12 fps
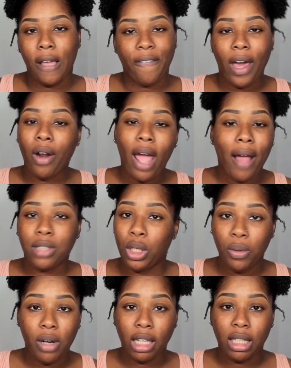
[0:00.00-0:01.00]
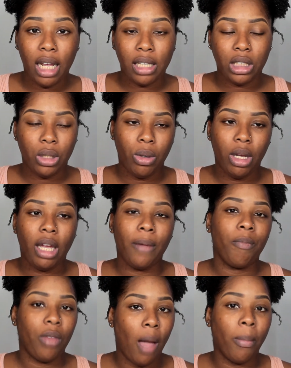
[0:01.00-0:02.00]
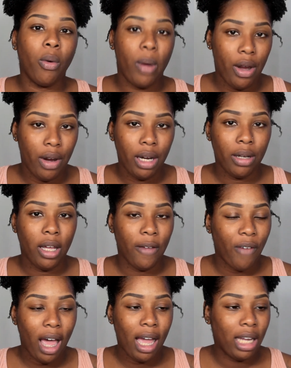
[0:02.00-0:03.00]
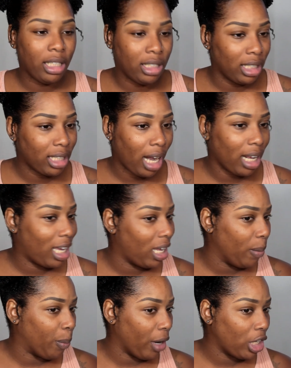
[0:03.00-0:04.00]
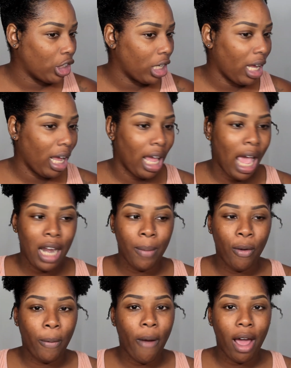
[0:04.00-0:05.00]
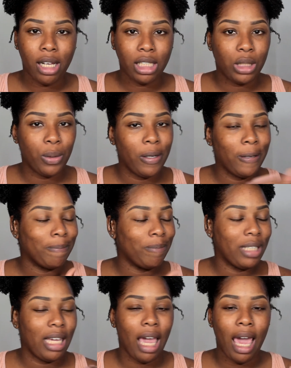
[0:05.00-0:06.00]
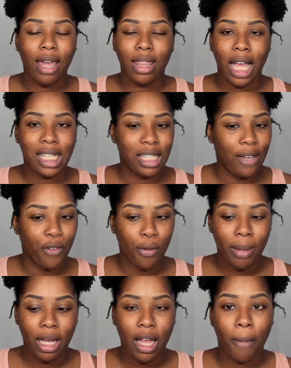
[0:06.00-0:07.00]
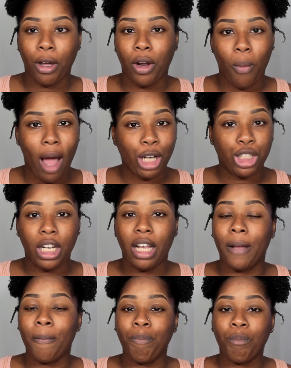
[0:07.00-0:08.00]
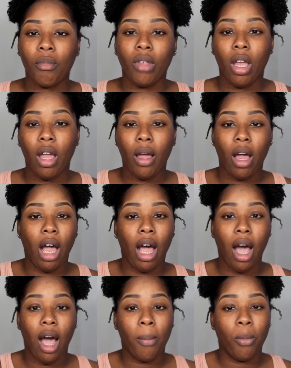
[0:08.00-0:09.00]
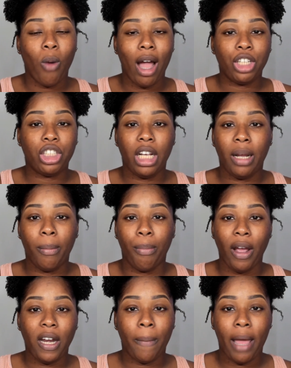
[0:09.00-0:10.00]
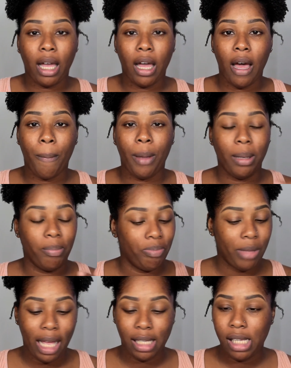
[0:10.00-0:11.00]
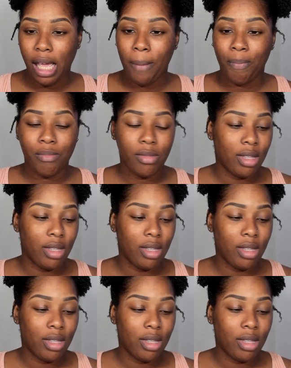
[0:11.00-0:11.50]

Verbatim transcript: If I don't have to do nothing else to it, I'm gonna wear it. If I just gotta keep brushing it and adding more products to it, and eh, that's it for me. I'm gonna wash it, um, wash it, braid it back up, and that's it.